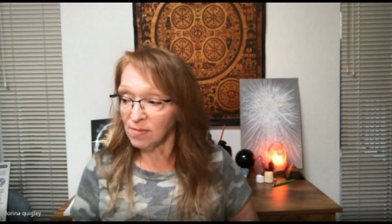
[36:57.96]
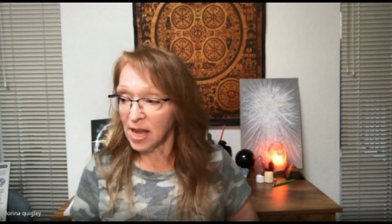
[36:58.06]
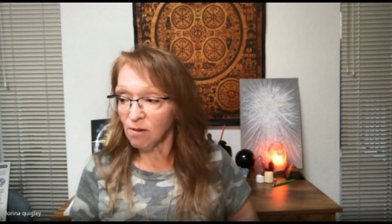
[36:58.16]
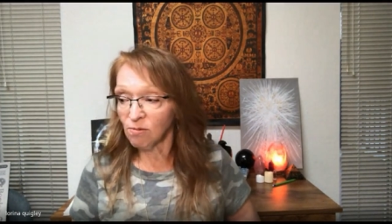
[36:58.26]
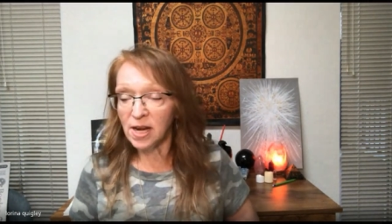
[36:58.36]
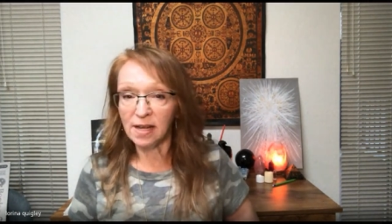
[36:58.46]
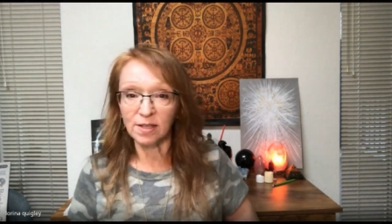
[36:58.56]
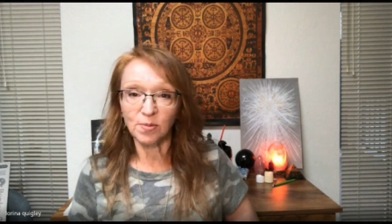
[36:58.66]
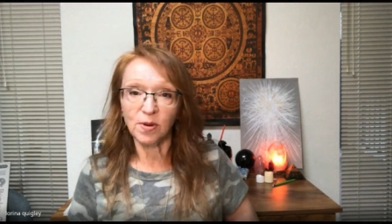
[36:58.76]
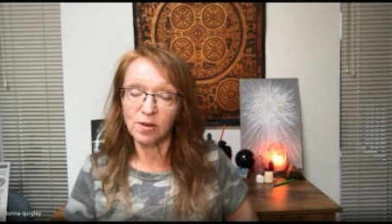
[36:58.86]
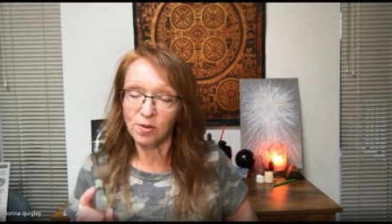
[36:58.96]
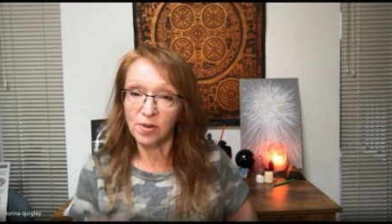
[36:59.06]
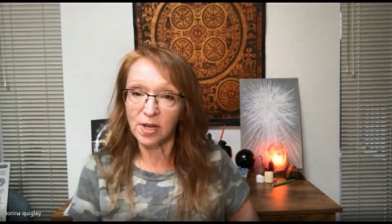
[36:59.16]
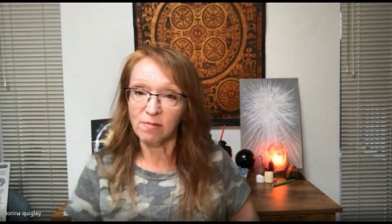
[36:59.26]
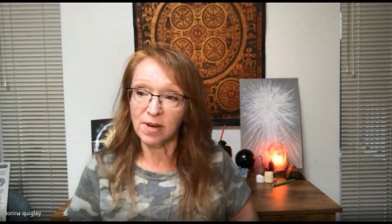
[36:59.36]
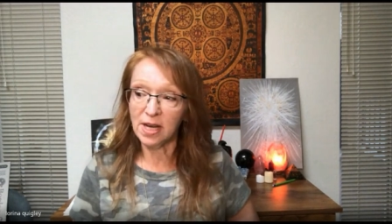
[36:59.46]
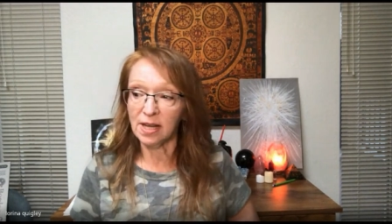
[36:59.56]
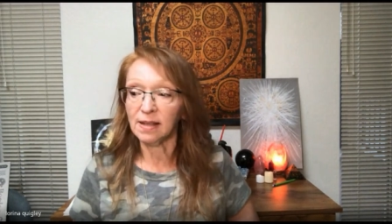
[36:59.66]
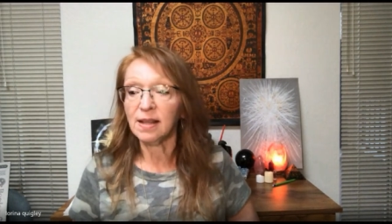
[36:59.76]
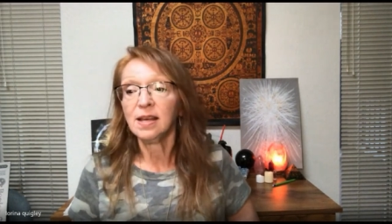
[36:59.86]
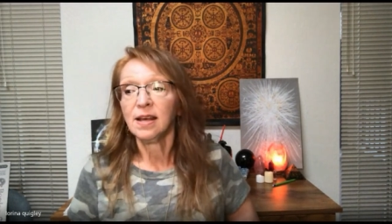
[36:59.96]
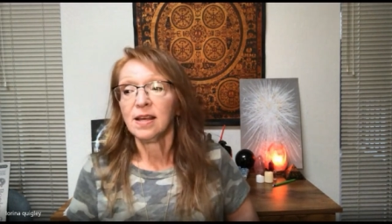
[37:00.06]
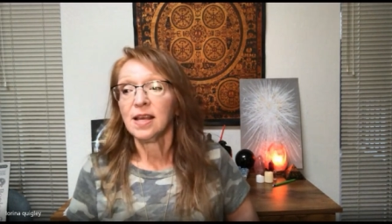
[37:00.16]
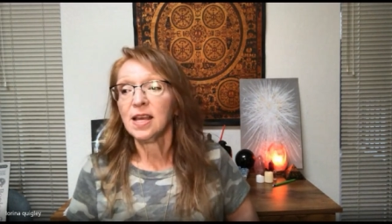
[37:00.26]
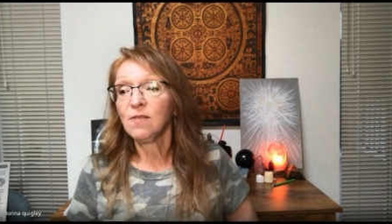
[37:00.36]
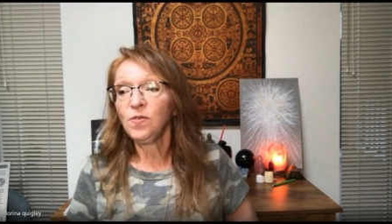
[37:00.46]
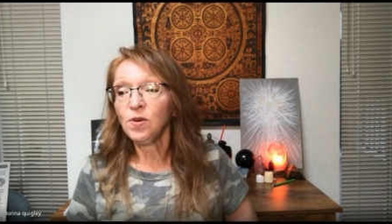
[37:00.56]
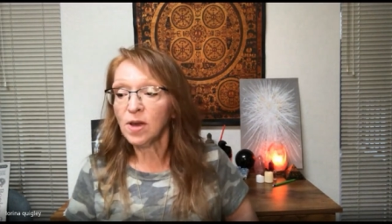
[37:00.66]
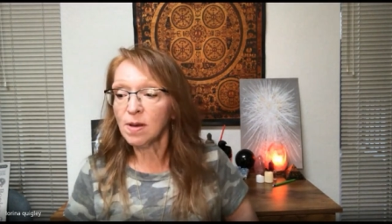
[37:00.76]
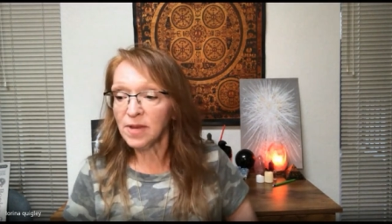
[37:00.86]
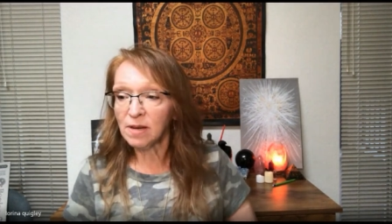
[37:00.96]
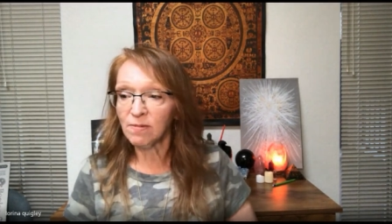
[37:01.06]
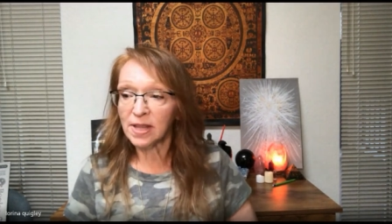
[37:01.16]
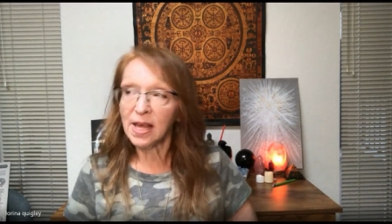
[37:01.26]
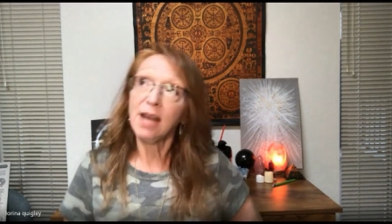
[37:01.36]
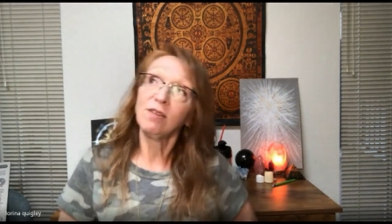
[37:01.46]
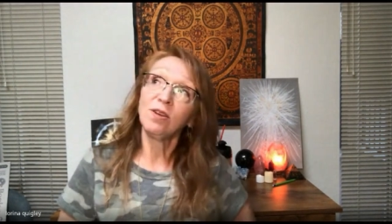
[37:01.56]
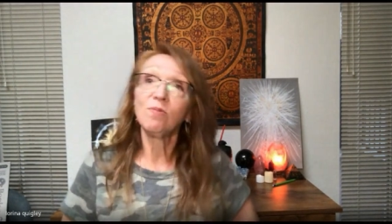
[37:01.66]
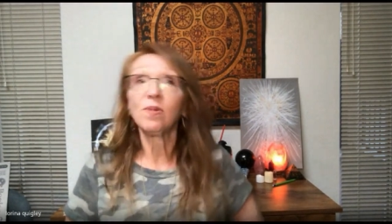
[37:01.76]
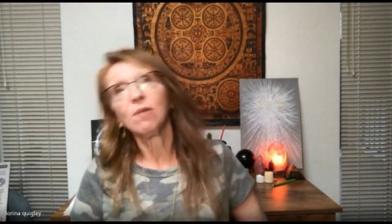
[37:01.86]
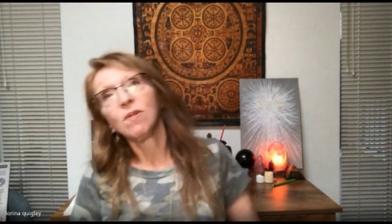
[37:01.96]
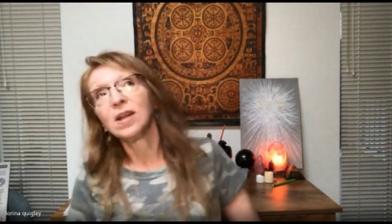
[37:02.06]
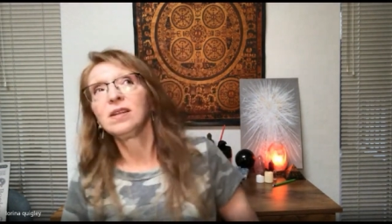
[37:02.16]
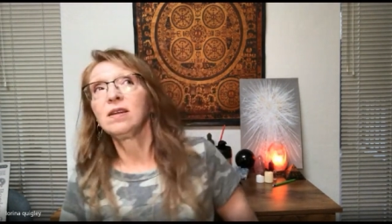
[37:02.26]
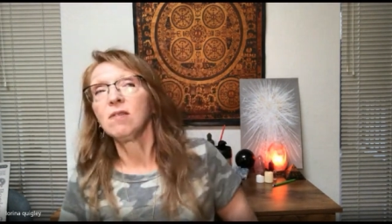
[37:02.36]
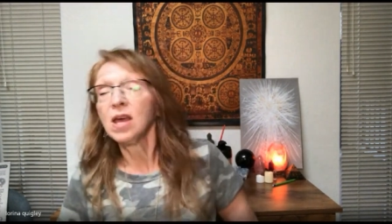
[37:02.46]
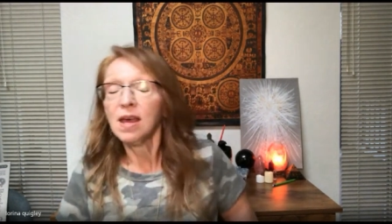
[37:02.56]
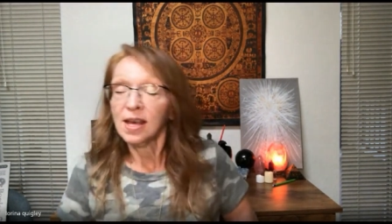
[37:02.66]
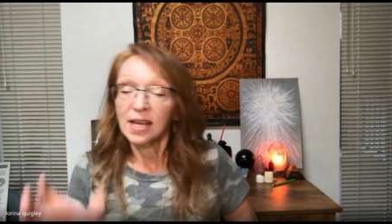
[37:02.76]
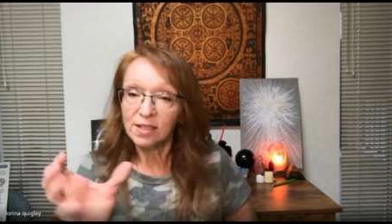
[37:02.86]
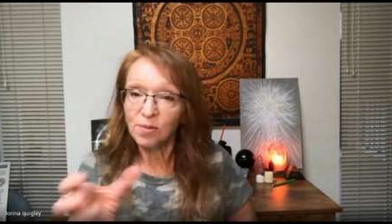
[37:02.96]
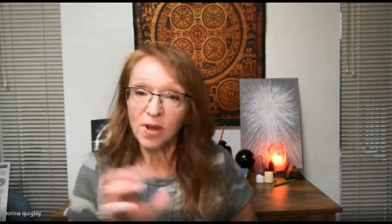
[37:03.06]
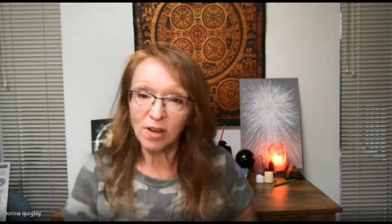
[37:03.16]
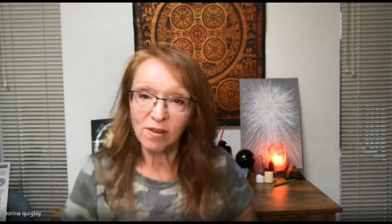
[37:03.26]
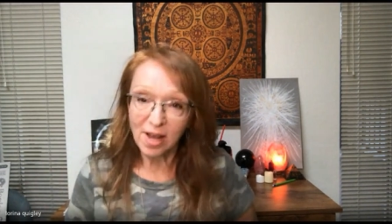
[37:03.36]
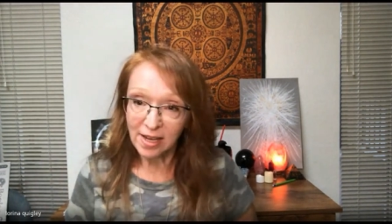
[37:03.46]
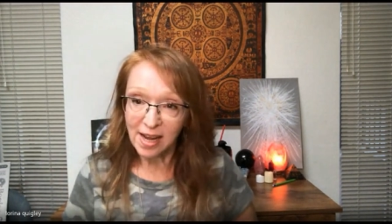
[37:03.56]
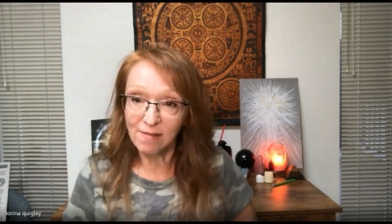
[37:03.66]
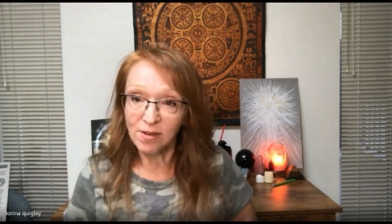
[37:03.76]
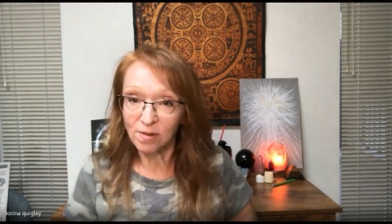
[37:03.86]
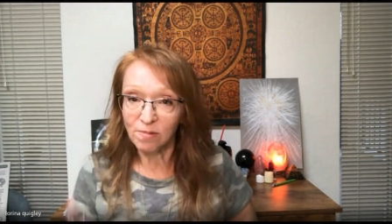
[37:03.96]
readings, when you're doing a reading, if you come in with, I don't know what I want to know, guess what? You're not going to have a good